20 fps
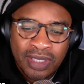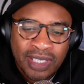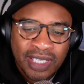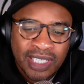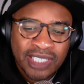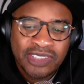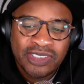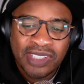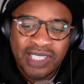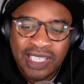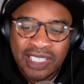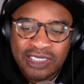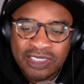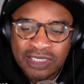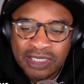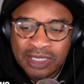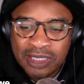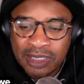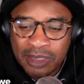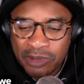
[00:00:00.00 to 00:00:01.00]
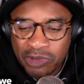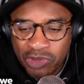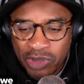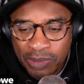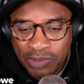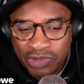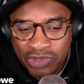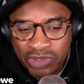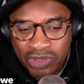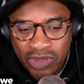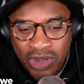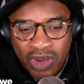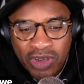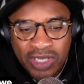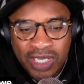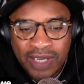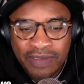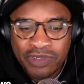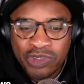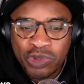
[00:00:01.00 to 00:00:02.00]
And to cancel a subscription, all you
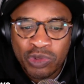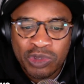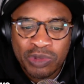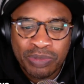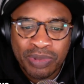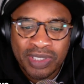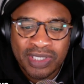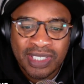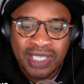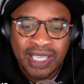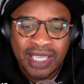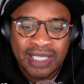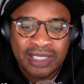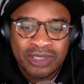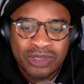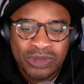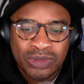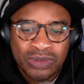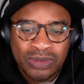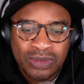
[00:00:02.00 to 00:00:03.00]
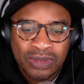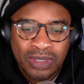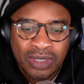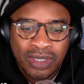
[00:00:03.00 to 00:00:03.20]
have to do is press cancel,